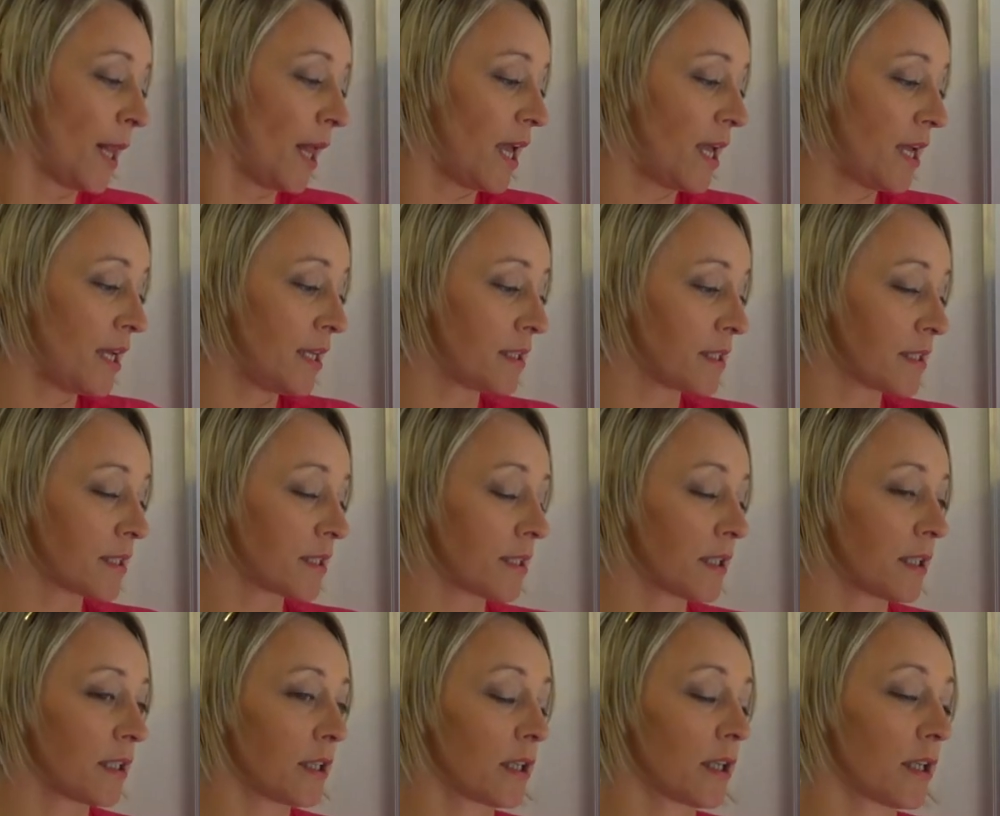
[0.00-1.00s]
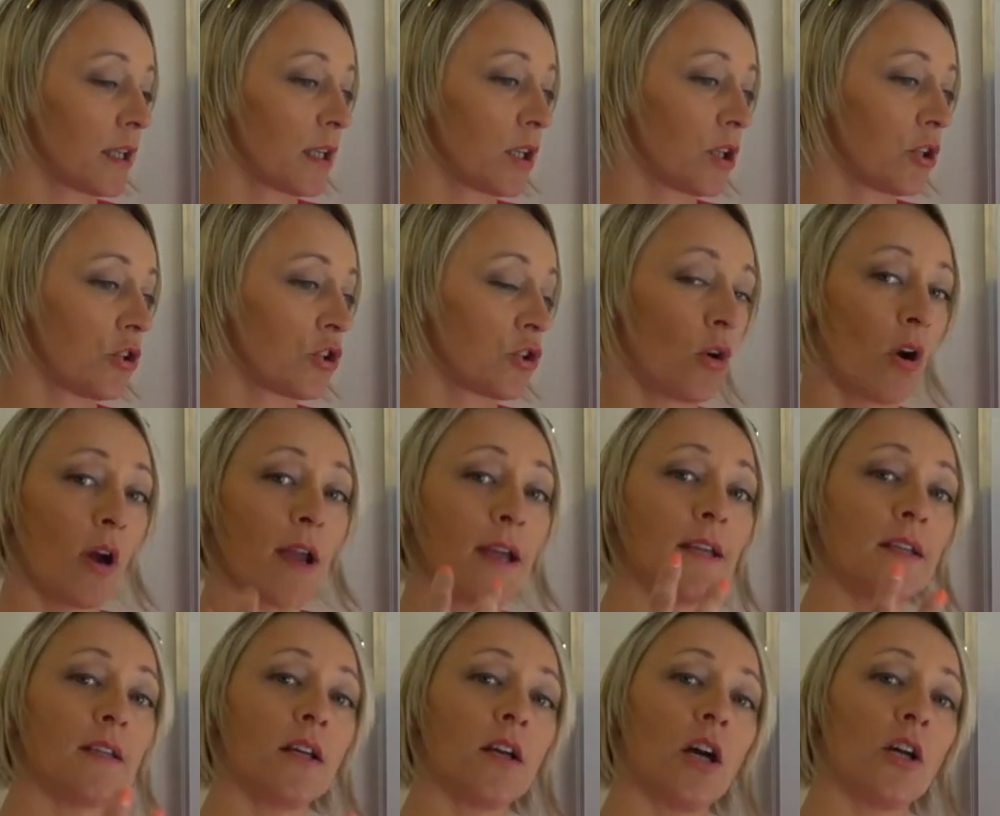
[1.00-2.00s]
is
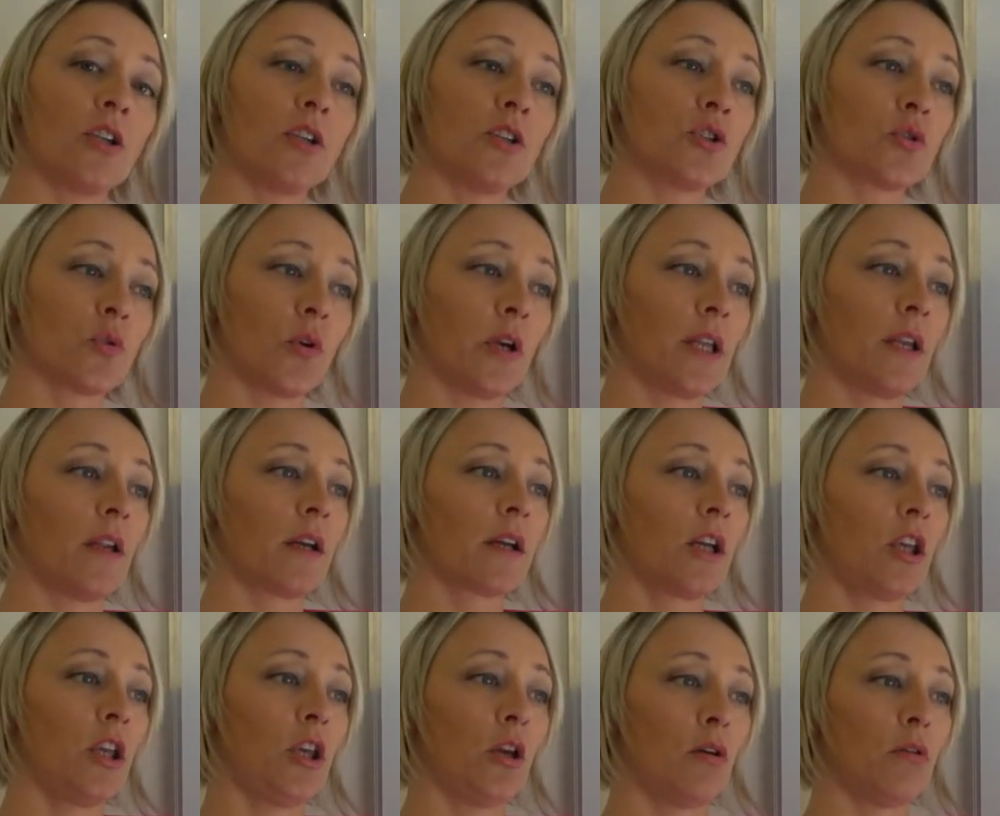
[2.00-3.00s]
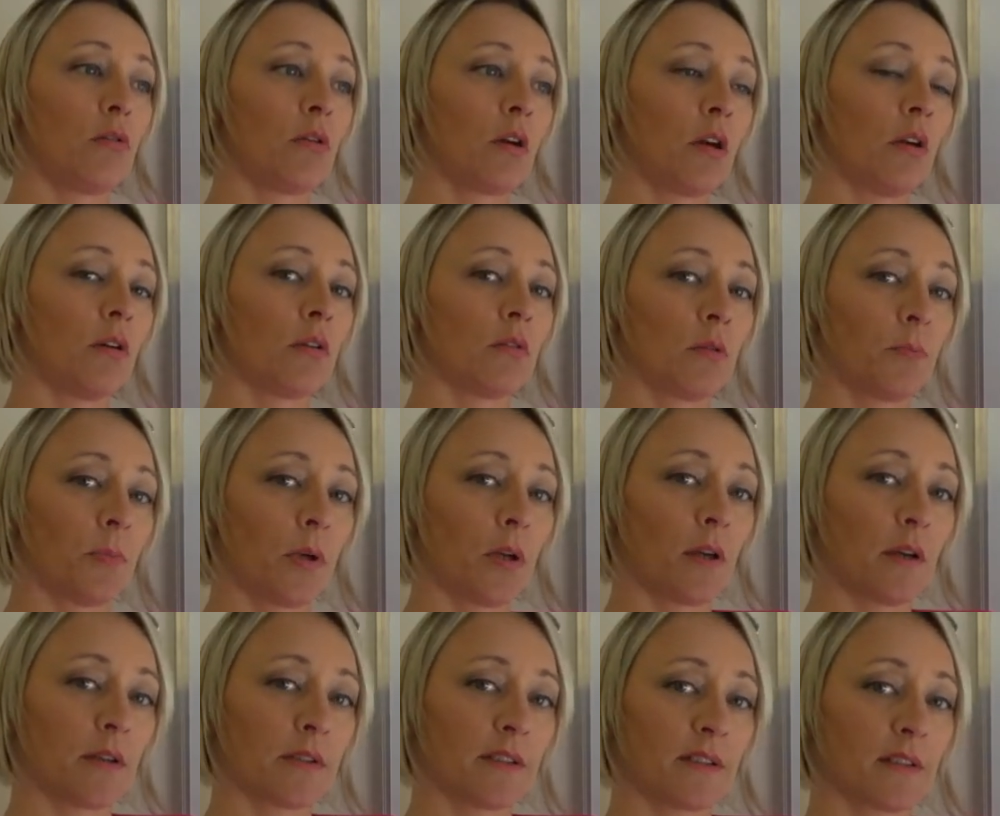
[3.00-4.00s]
try and join like a yoga or a
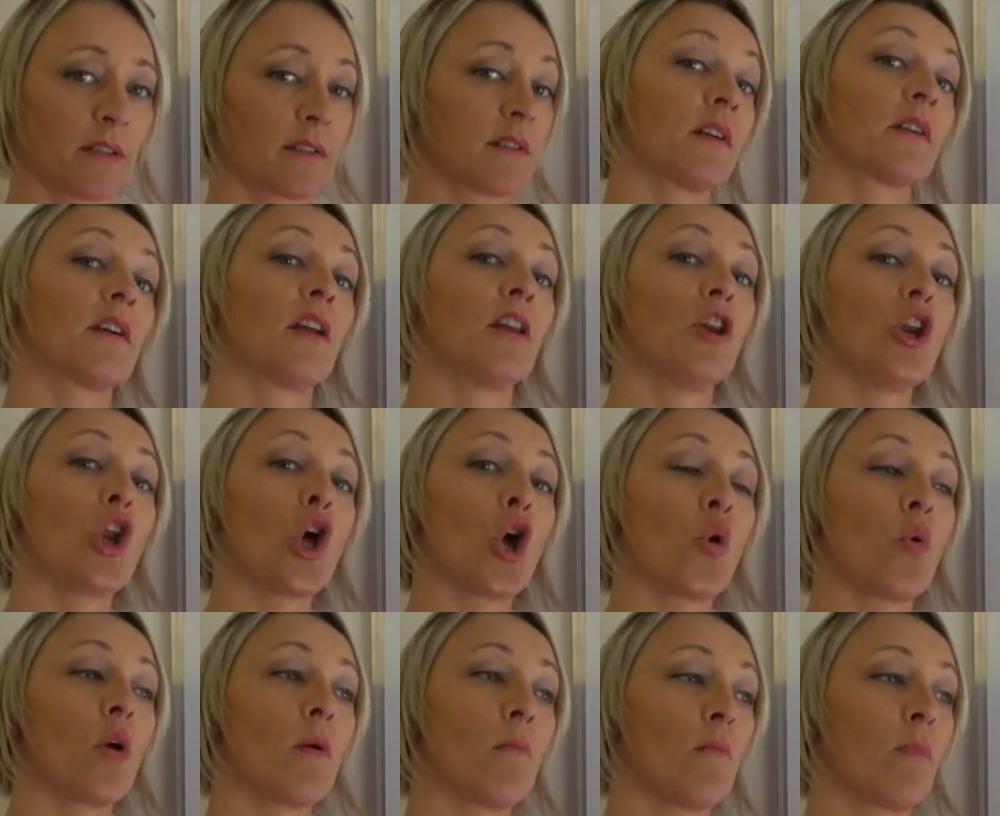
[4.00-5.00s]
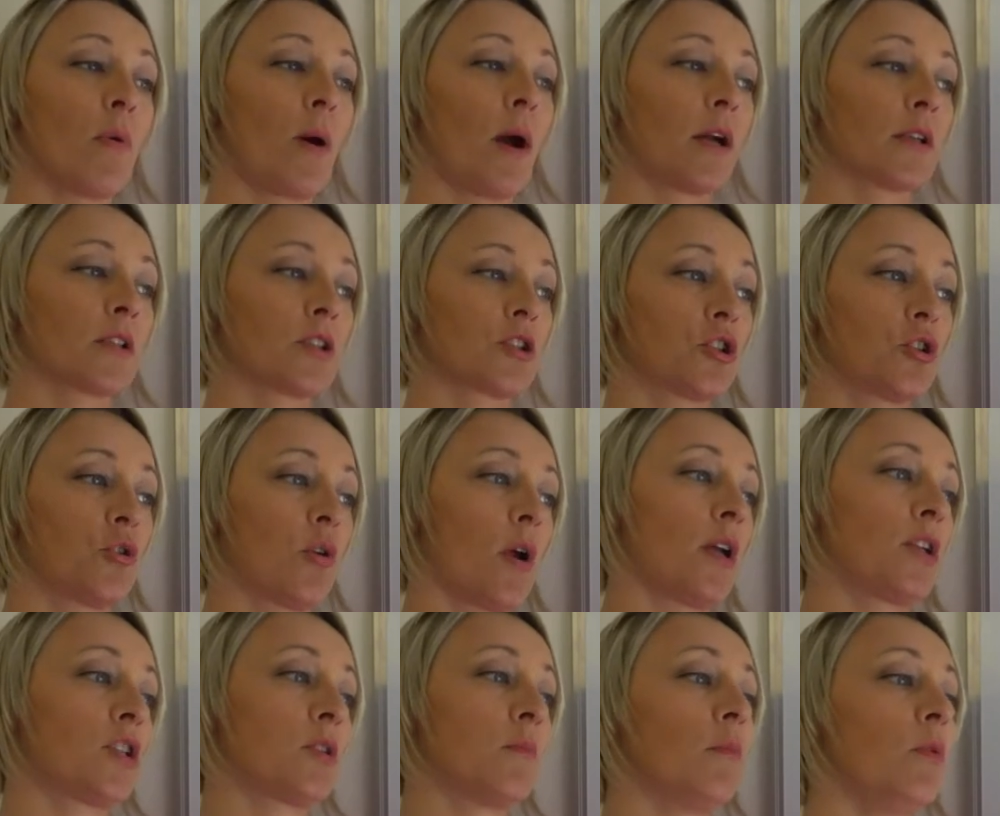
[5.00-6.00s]
Pilates class, like a low impact
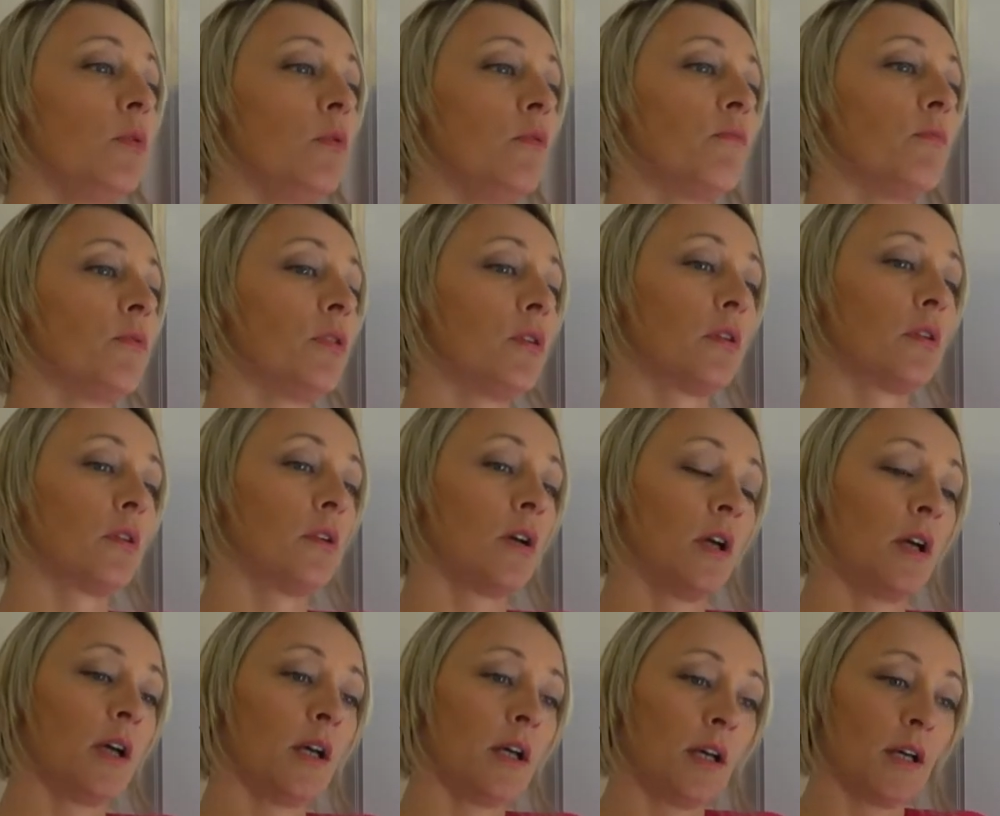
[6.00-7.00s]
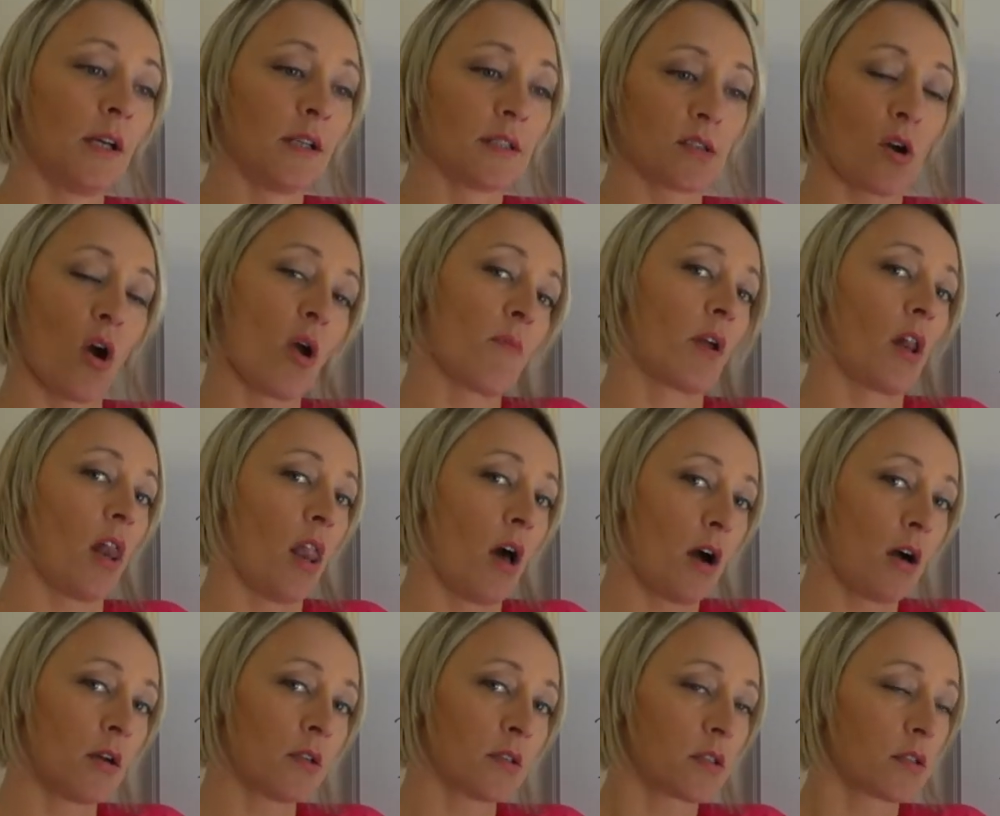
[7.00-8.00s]
stretch movement type
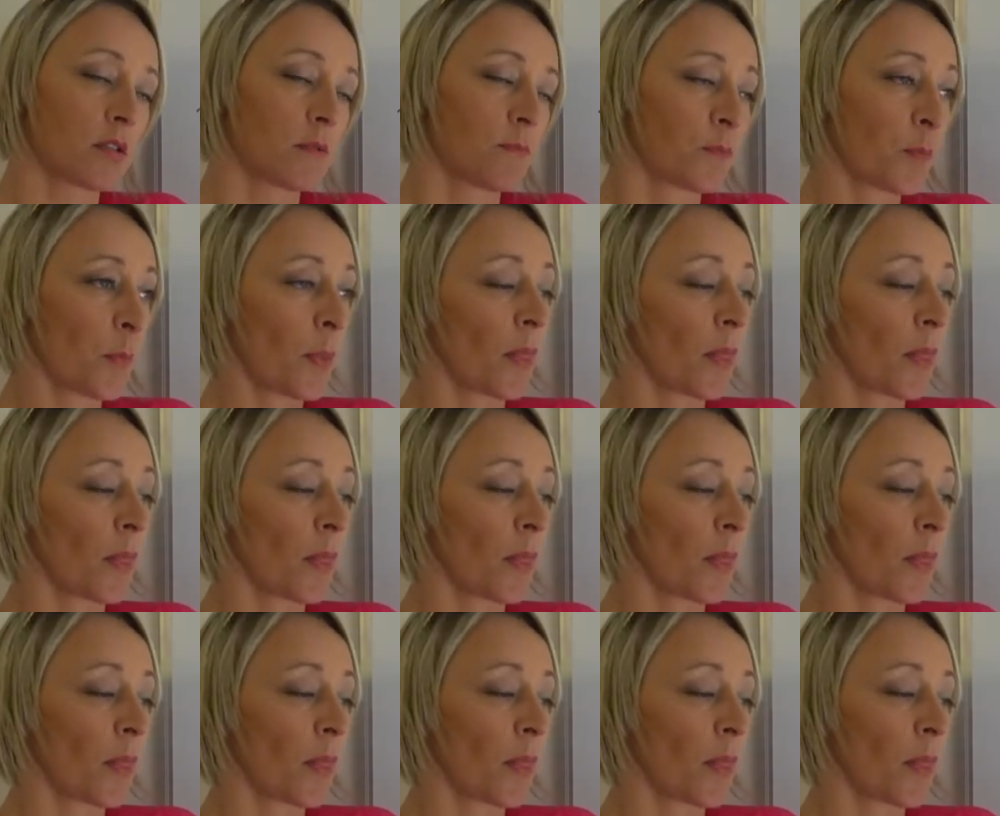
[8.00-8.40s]
class,